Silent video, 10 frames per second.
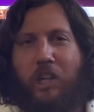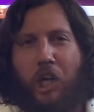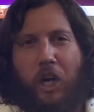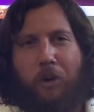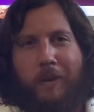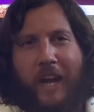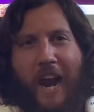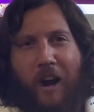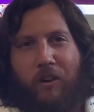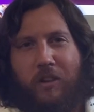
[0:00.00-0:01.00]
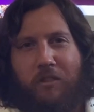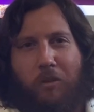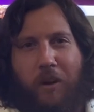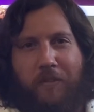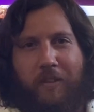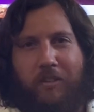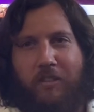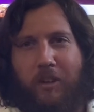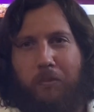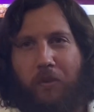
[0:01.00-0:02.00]
Jeremy Harris, who I've never
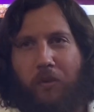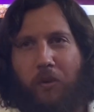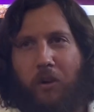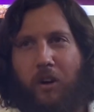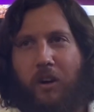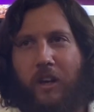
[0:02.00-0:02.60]
seen before,